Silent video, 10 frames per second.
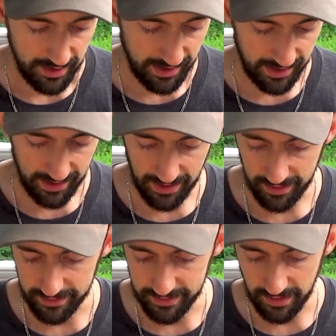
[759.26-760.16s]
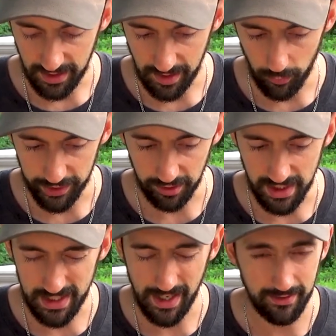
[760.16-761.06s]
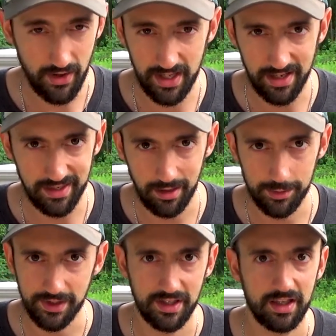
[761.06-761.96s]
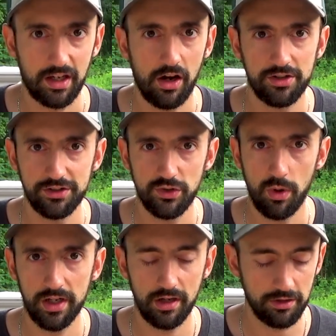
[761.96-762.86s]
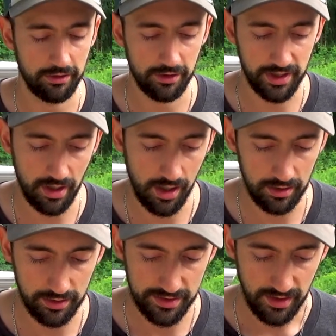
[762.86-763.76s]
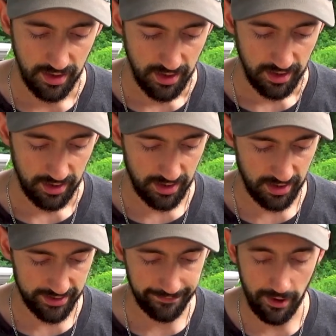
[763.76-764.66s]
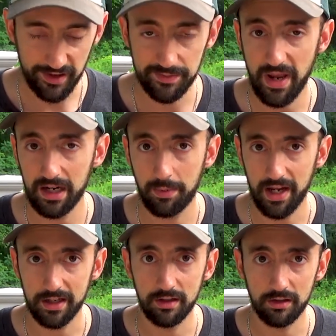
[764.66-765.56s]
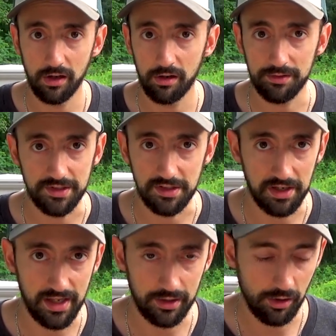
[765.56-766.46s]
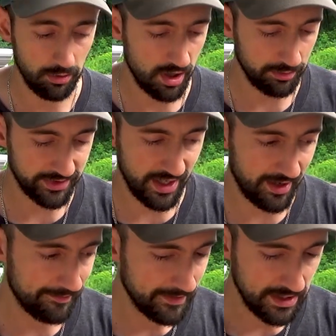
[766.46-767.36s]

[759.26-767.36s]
And with your Econ line, I think it was only like $120, $130. As far as backpack gear goes, you can't go wrong with that.